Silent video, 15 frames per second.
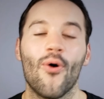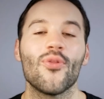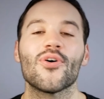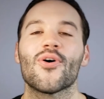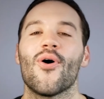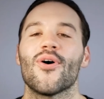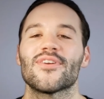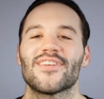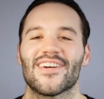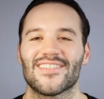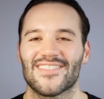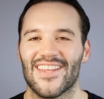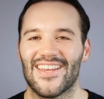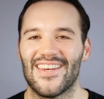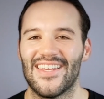contacts
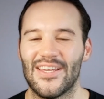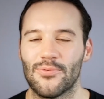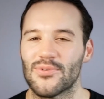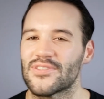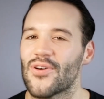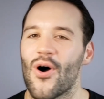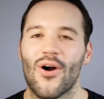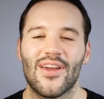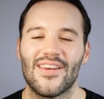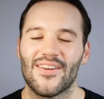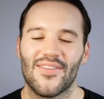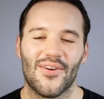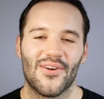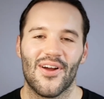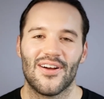they need when talking to
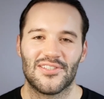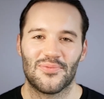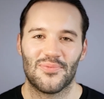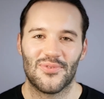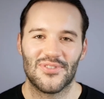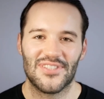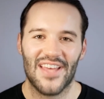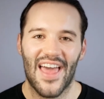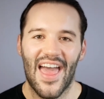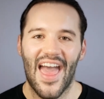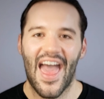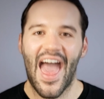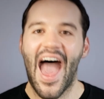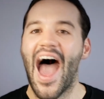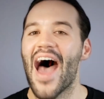their customers
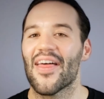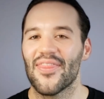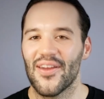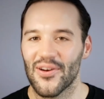at their